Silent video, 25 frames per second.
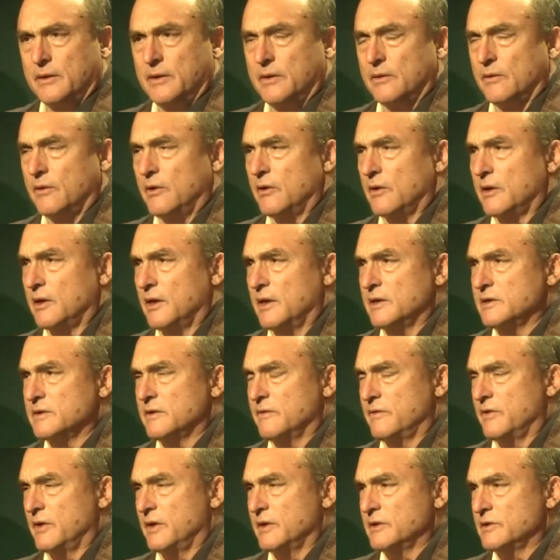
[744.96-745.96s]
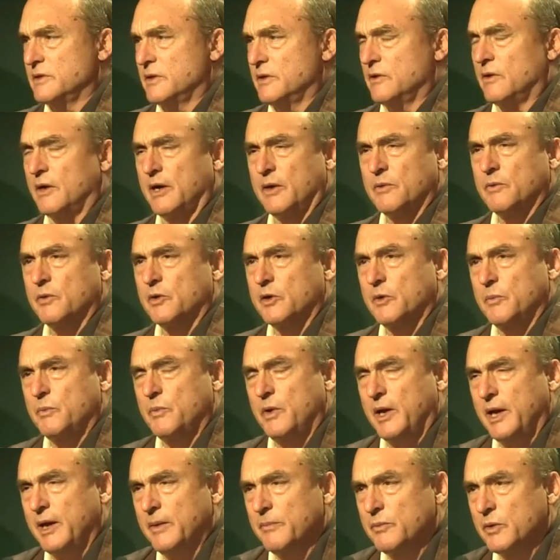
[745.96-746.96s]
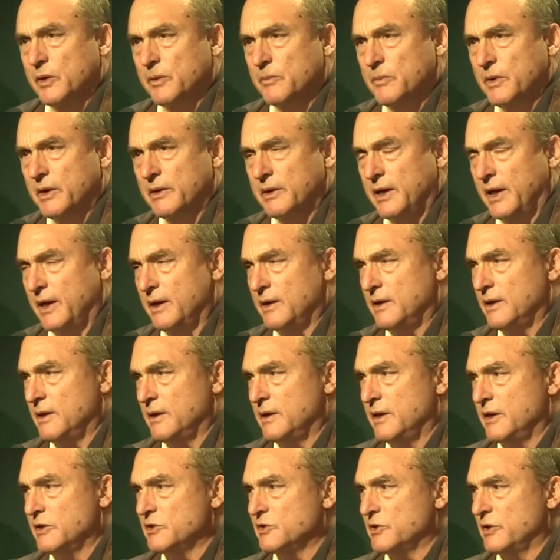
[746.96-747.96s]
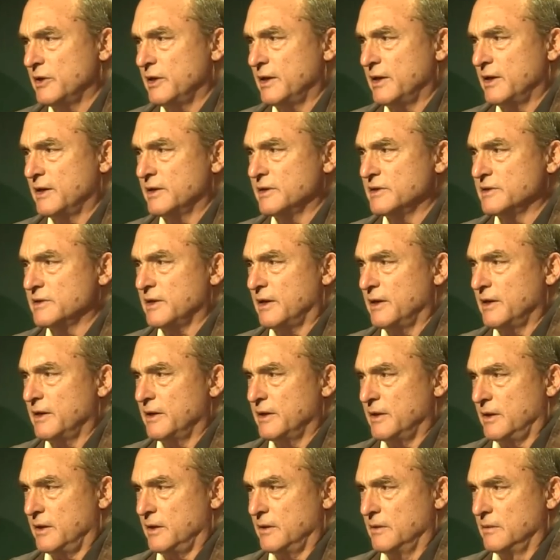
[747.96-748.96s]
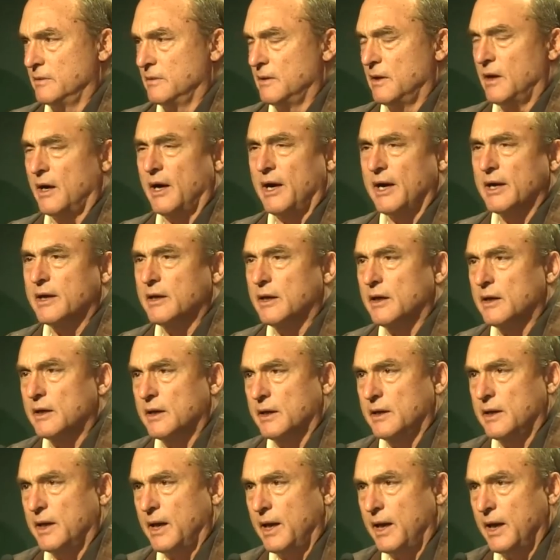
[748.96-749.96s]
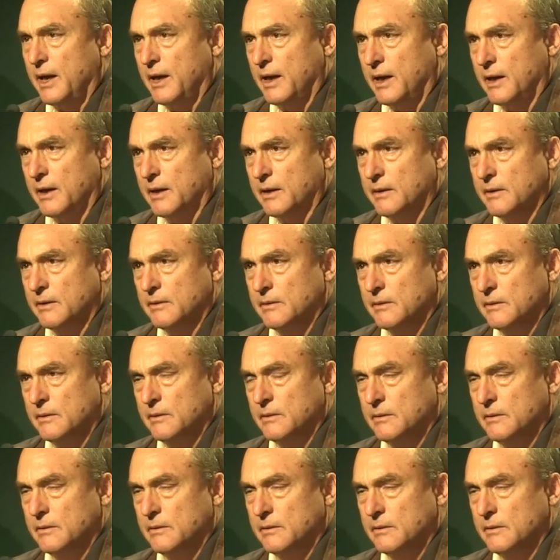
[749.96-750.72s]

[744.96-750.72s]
you know all kinds of things. You know, I wrote a paper about alienation and anxiety. I got an A.